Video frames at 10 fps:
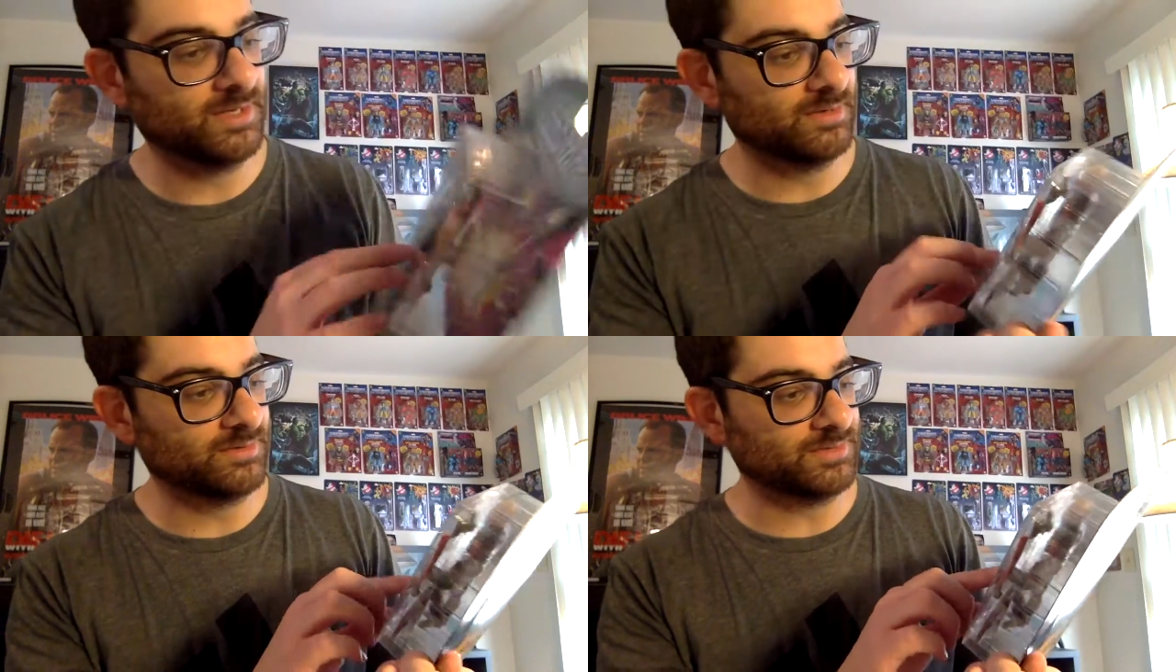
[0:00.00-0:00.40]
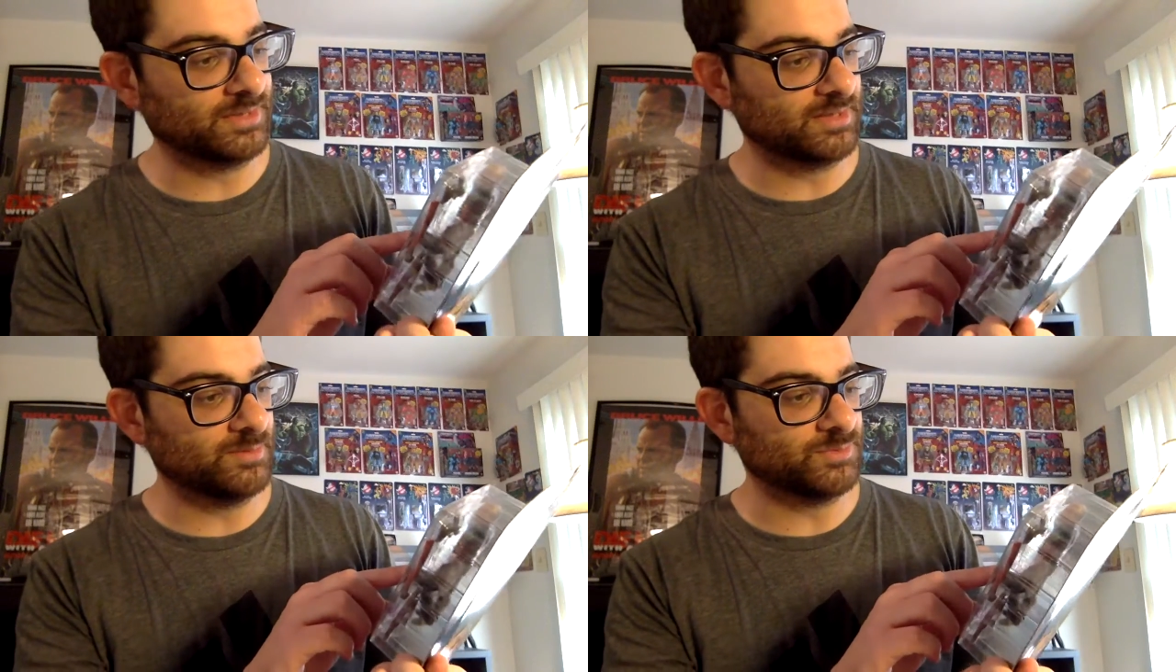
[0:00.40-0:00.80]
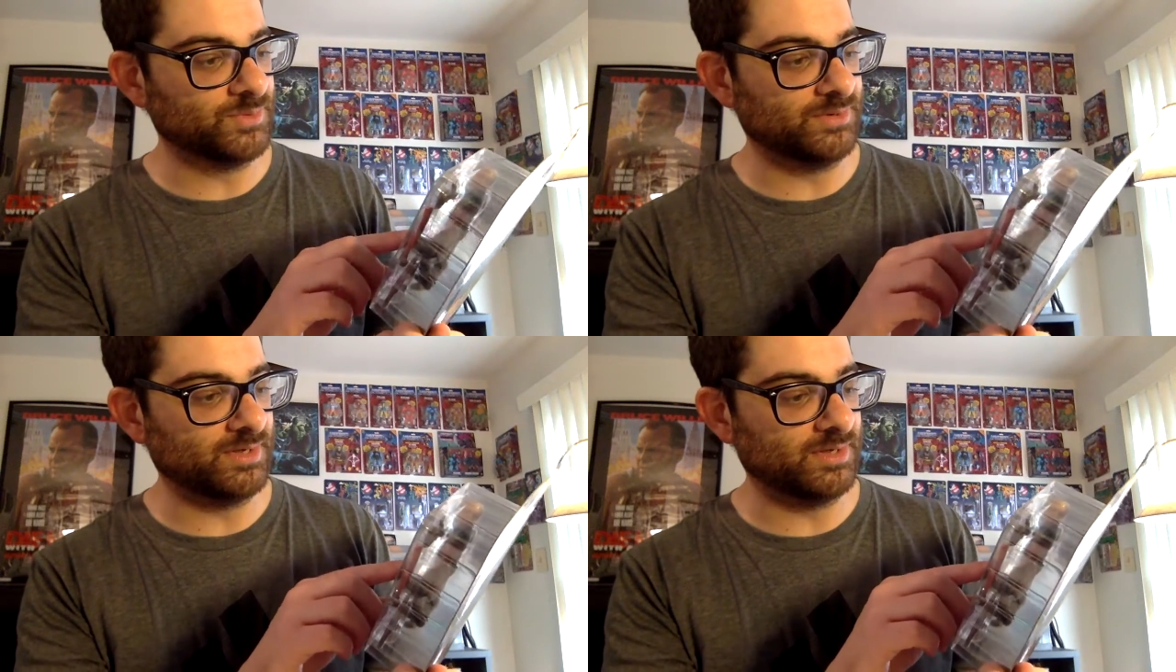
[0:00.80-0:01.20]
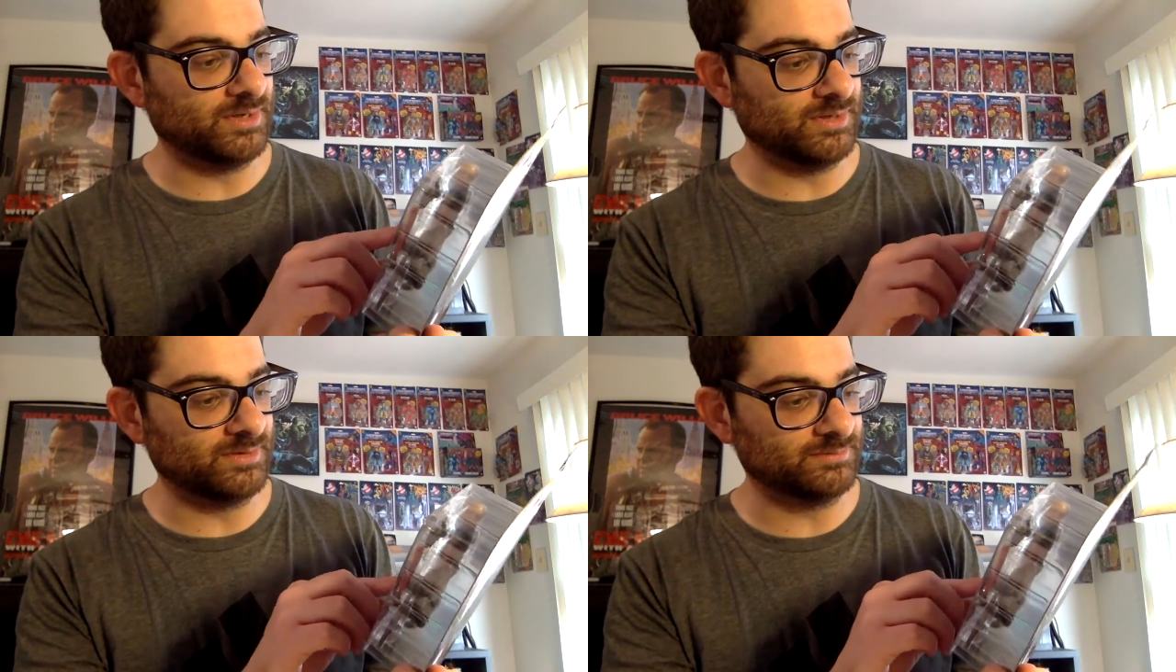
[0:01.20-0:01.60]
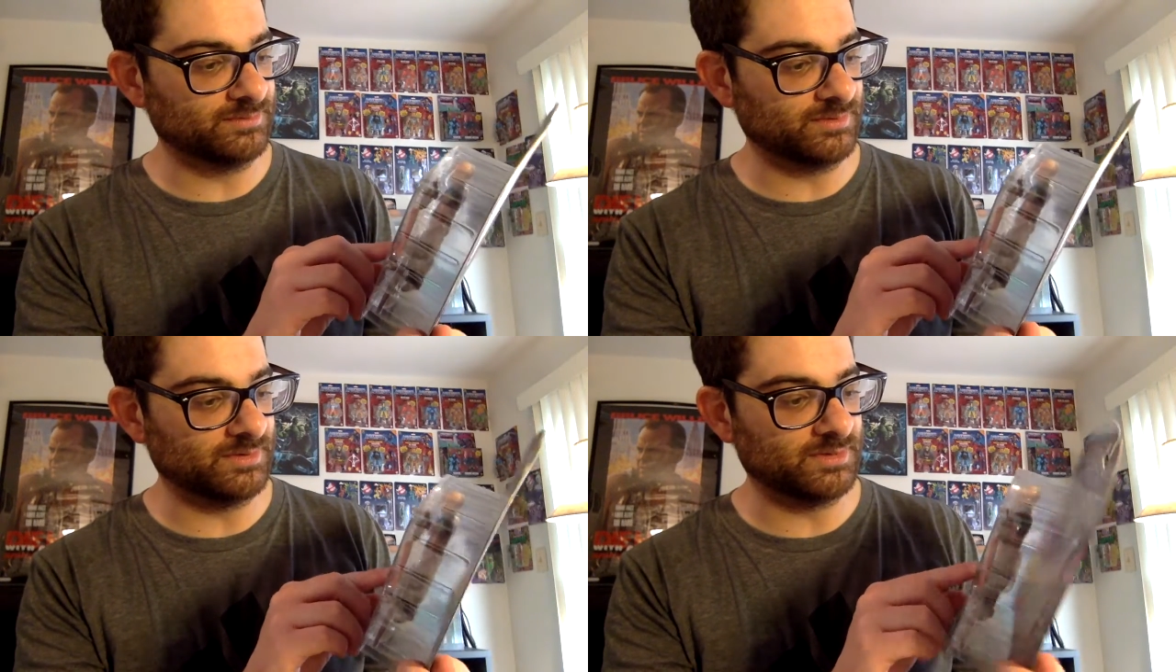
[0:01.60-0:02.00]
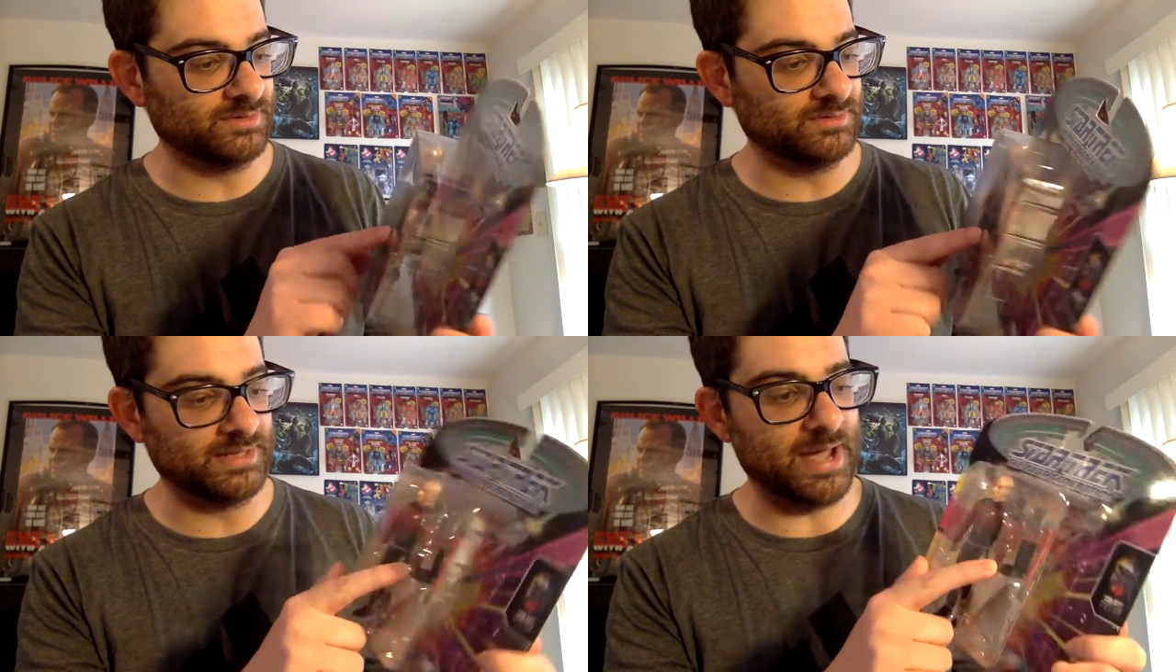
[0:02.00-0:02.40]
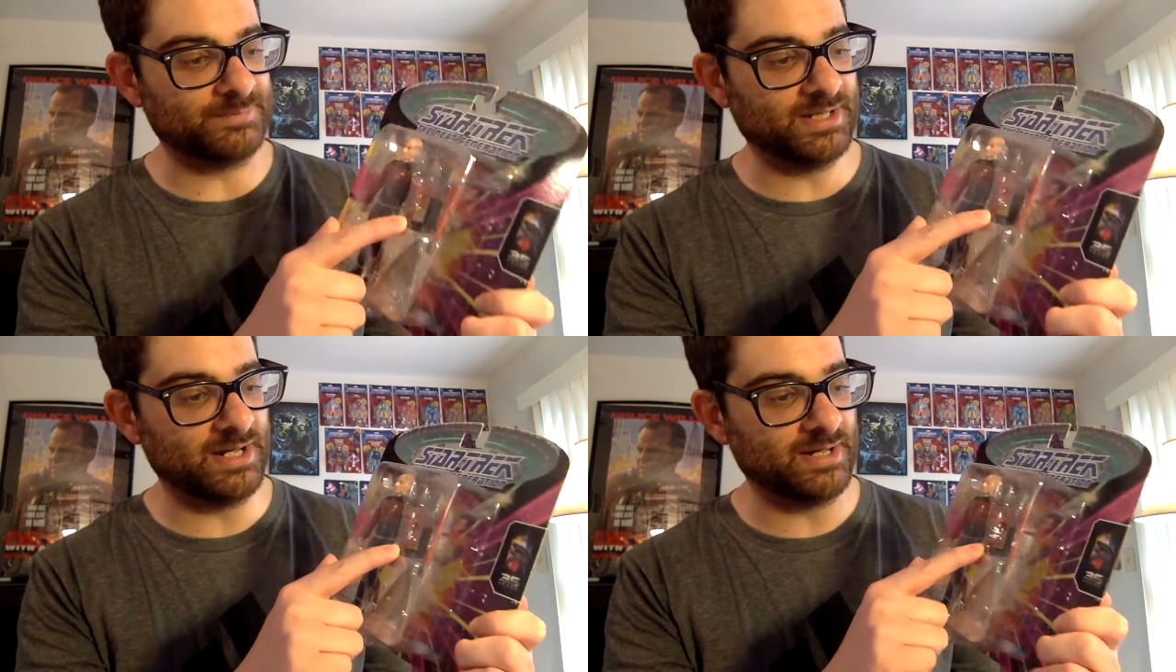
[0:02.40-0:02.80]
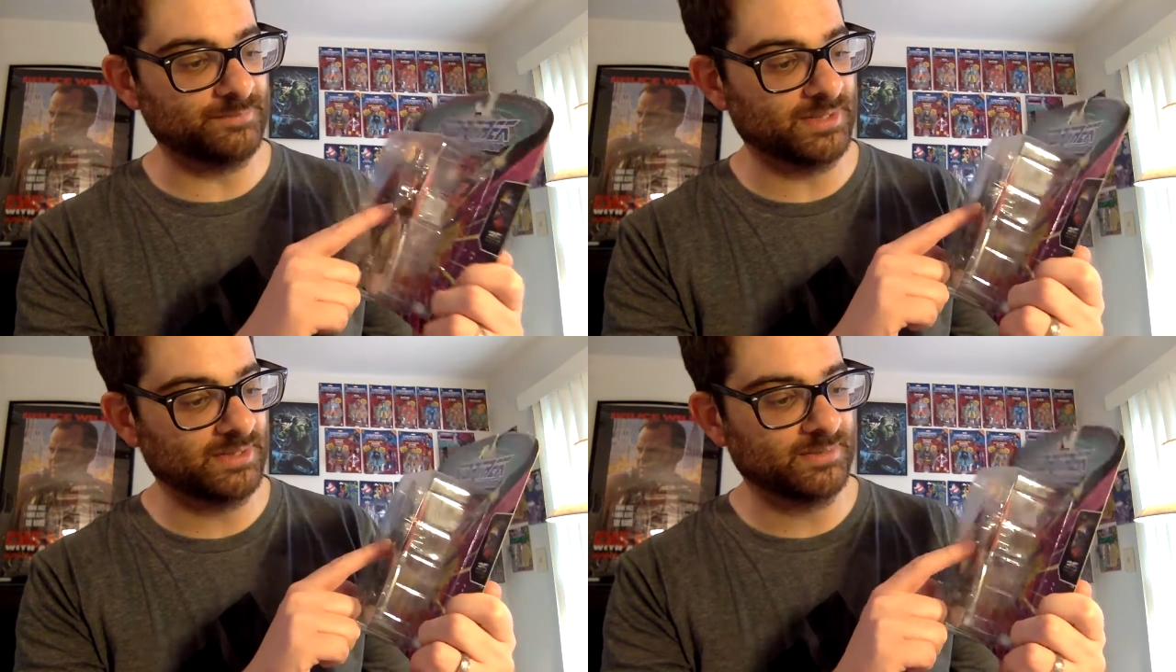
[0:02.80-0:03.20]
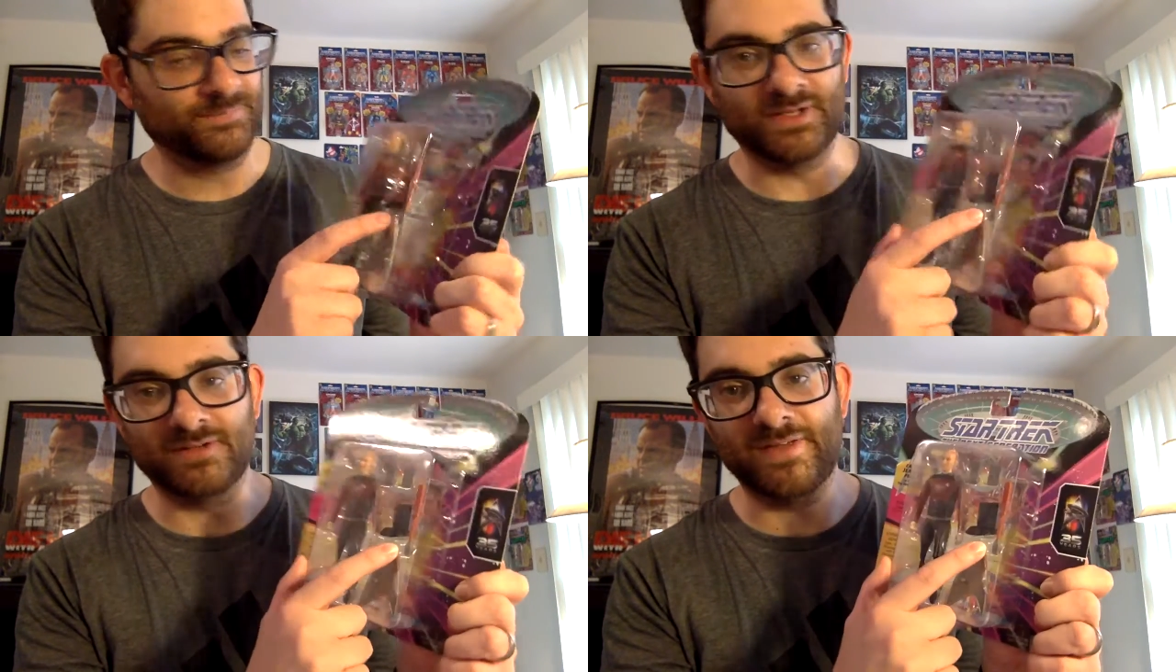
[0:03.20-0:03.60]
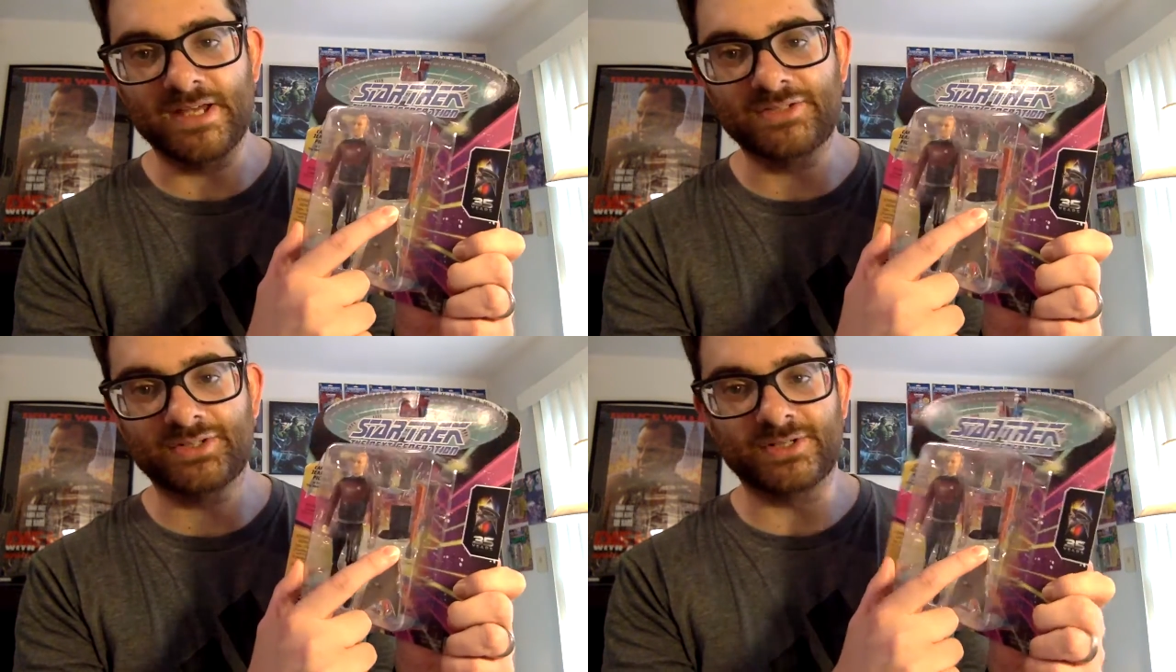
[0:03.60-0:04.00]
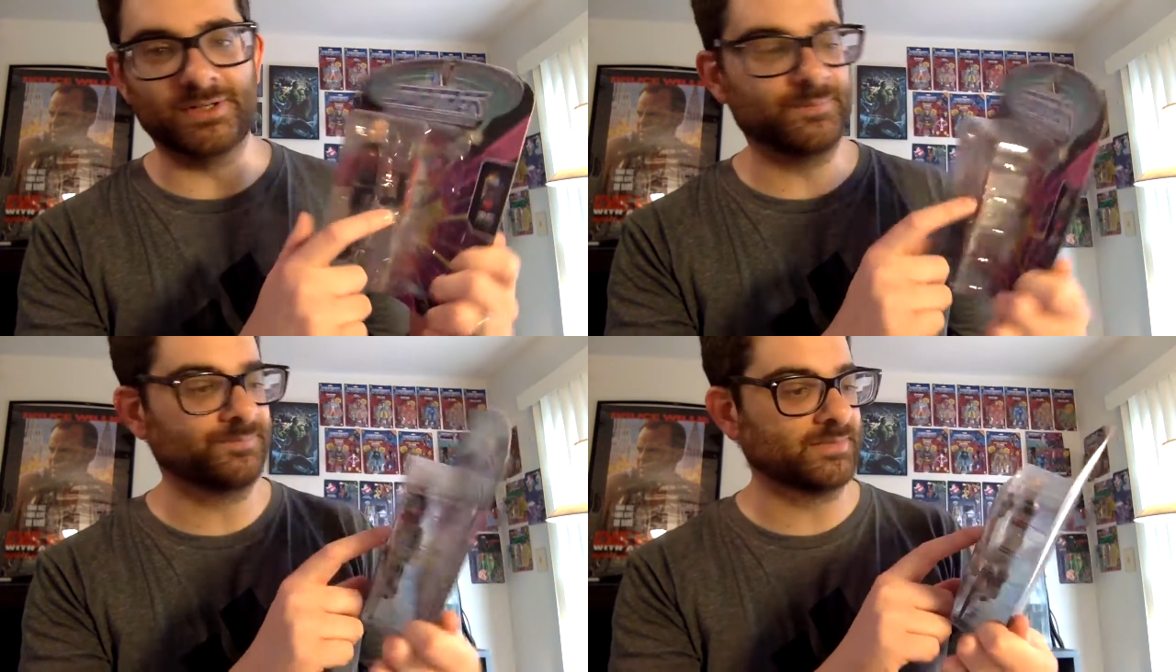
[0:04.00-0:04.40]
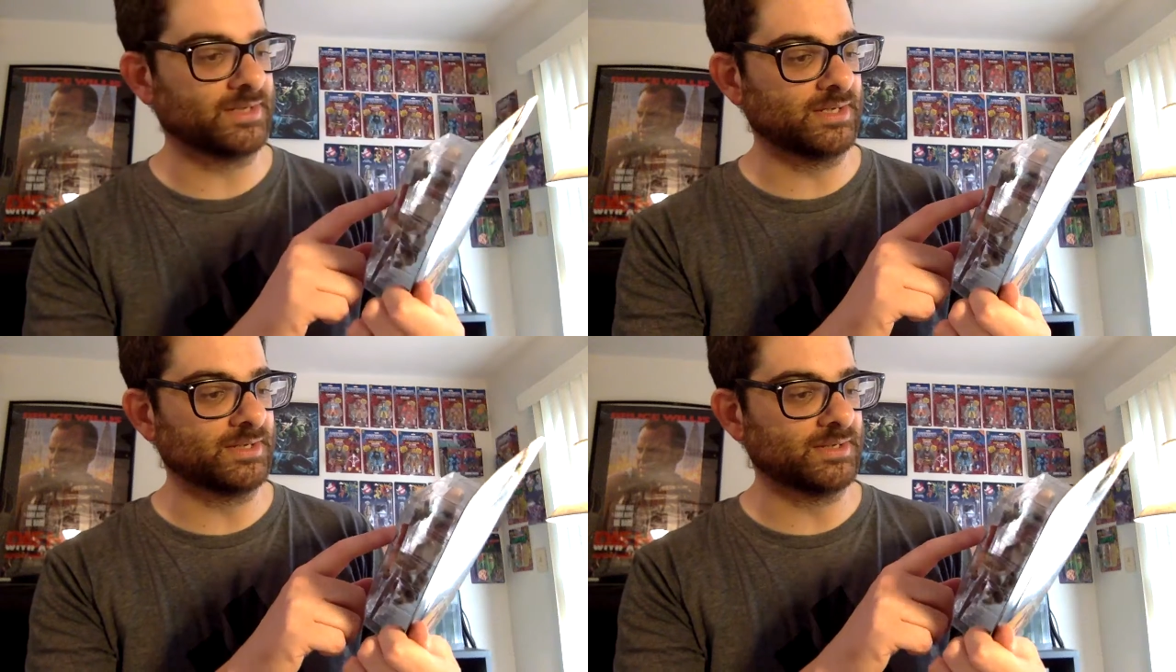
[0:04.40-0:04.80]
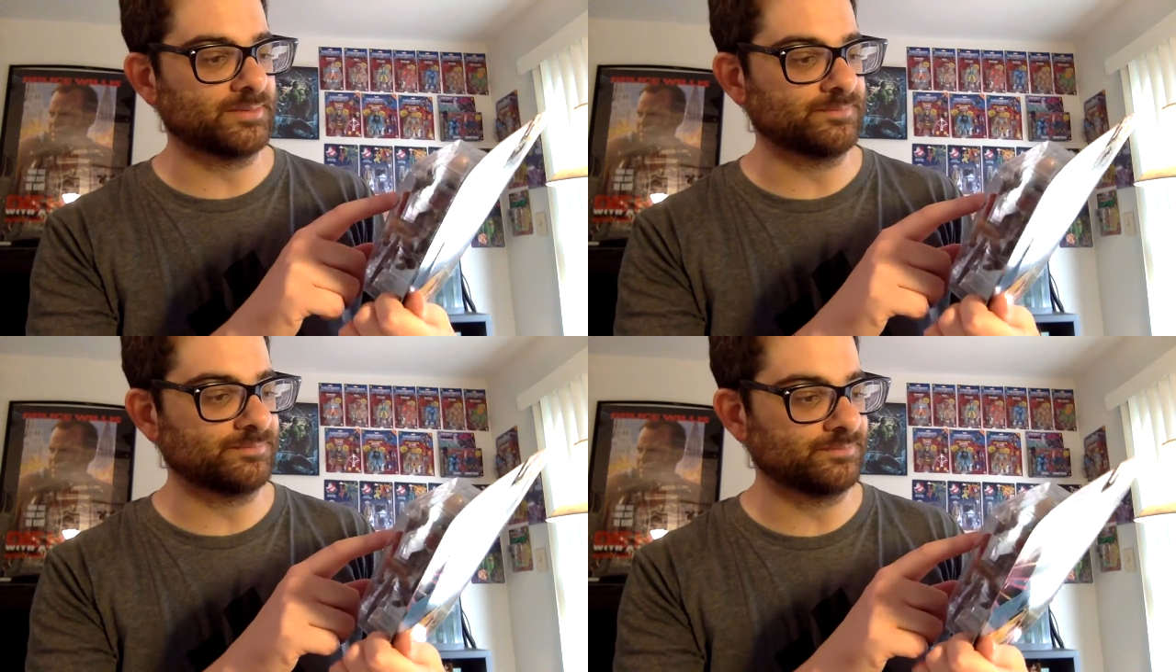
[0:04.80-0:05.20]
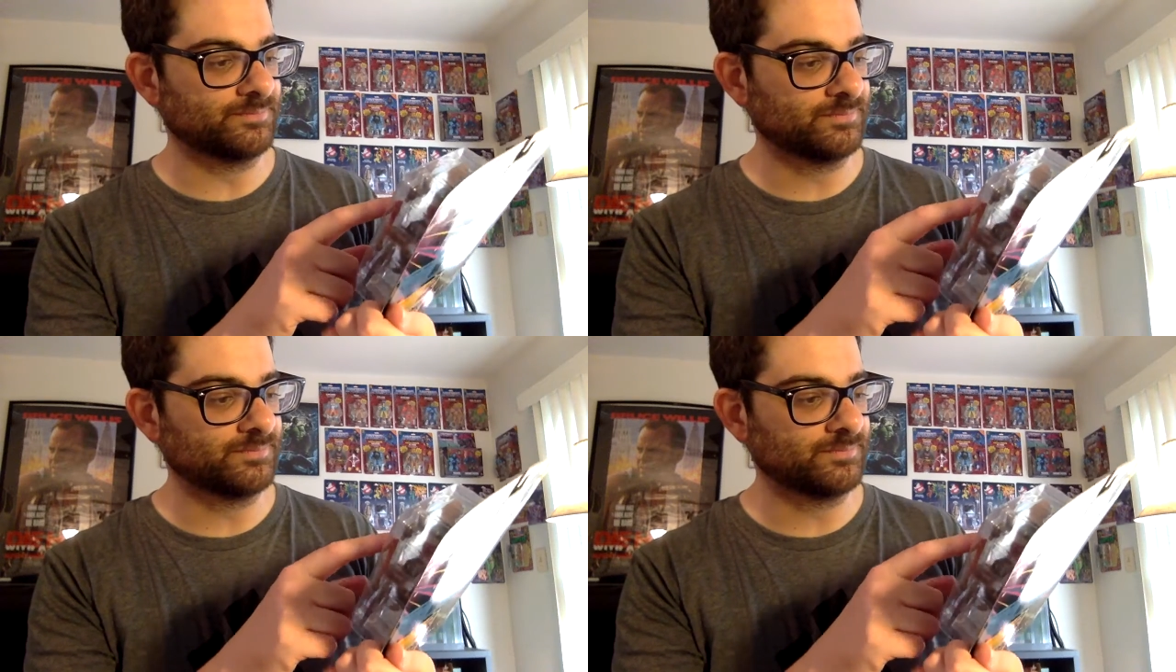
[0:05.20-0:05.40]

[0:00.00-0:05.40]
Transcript: Looks like it comes with a, a laptop, a phaser, um,